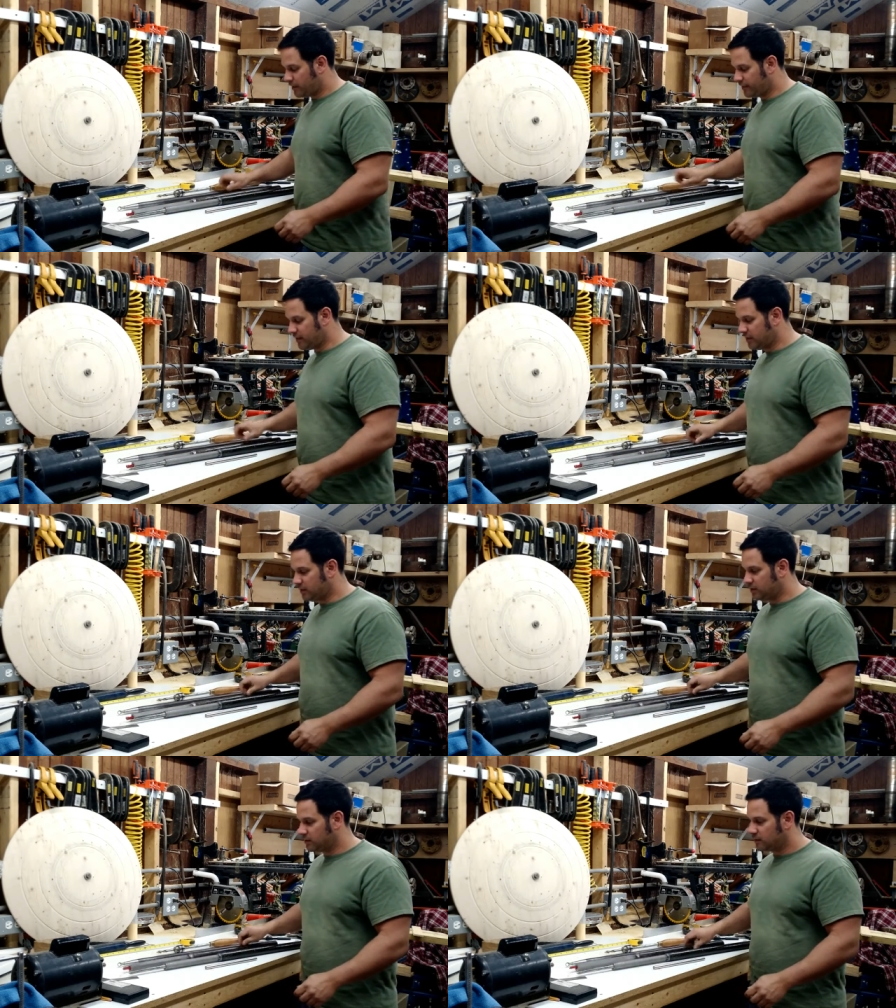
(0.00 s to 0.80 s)

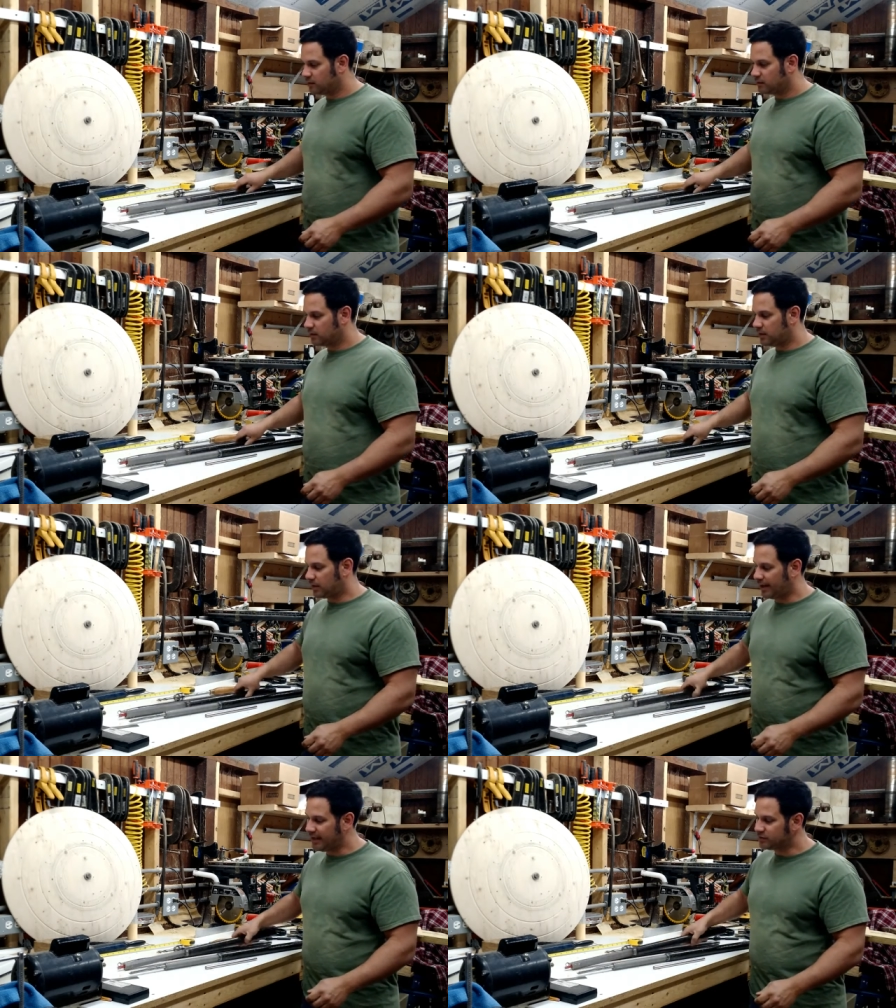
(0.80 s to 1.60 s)
The
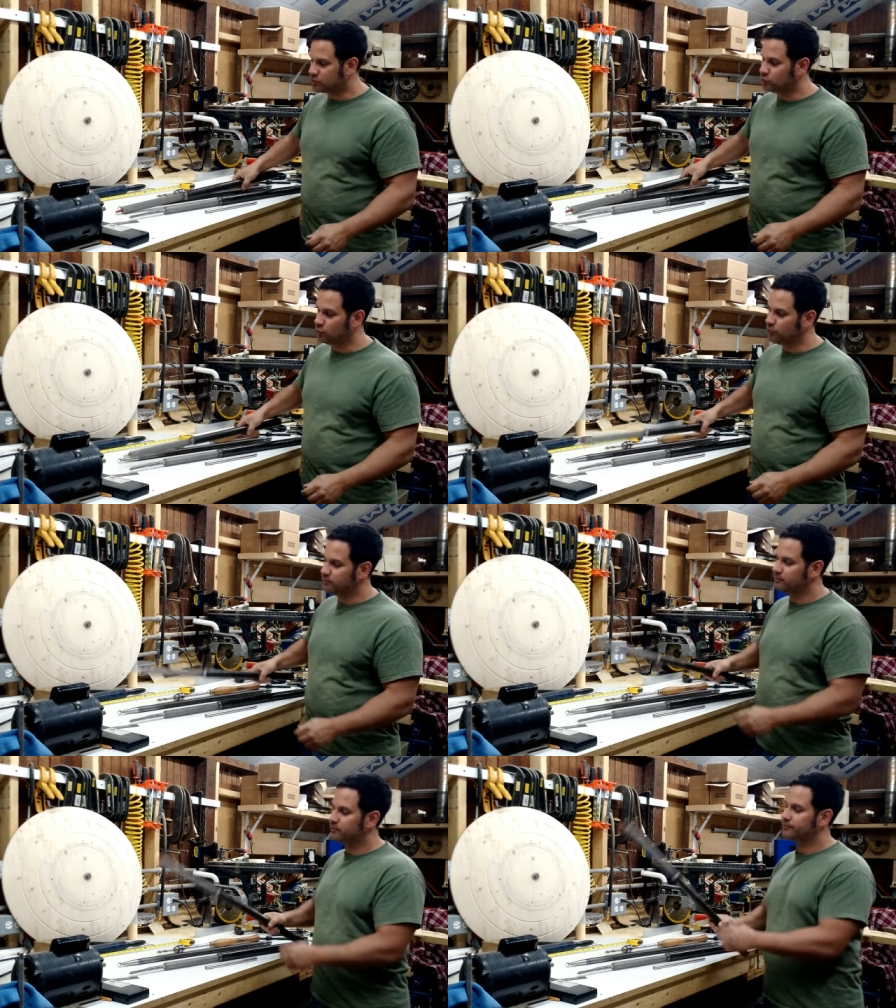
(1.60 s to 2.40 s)
last tool,
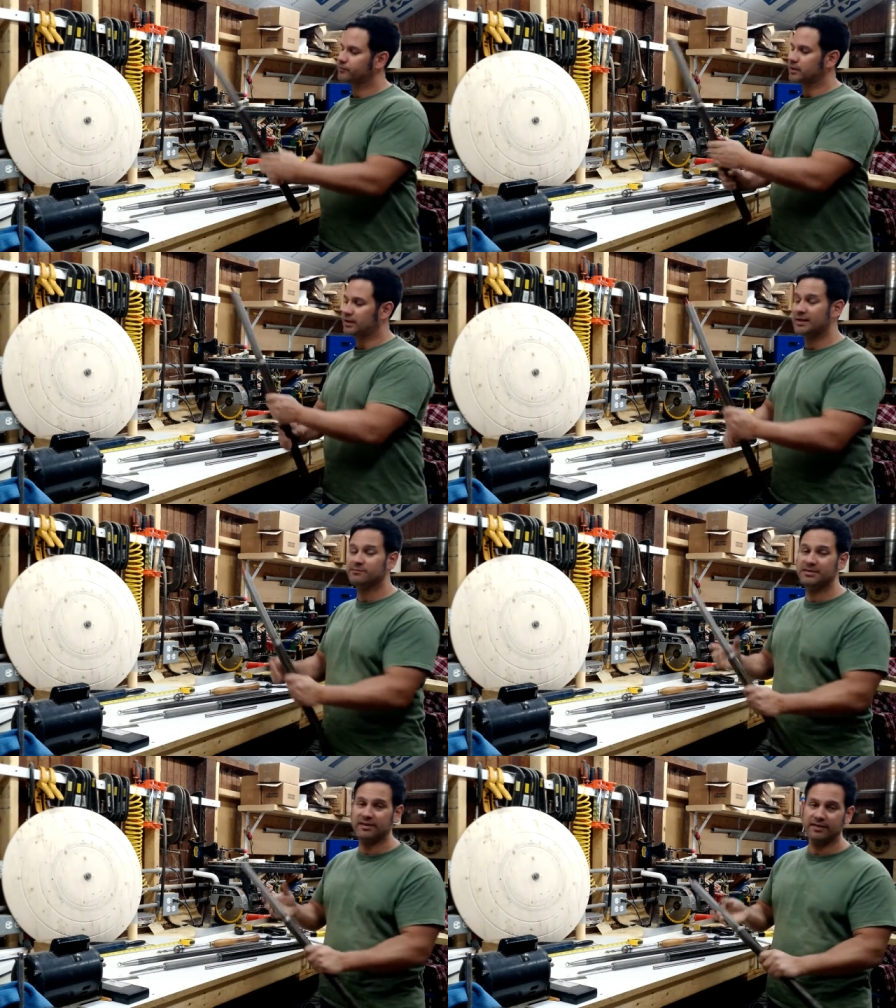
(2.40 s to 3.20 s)
last
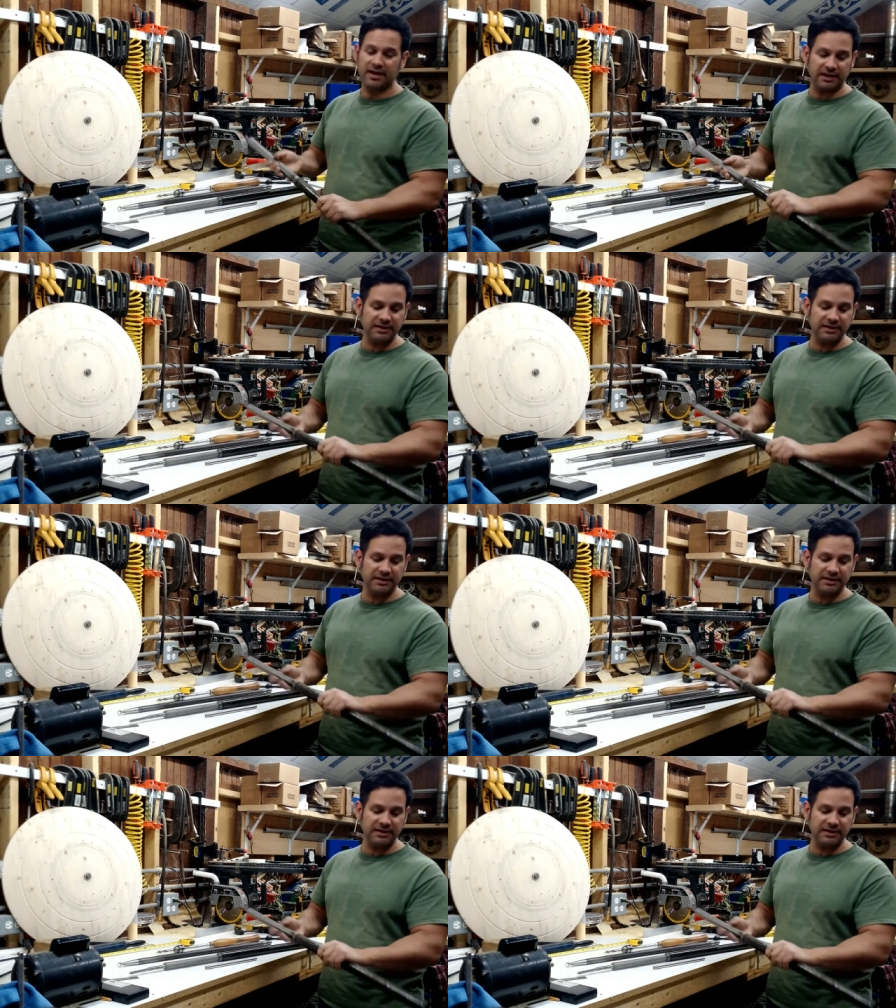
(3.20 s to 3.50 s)
but definitely not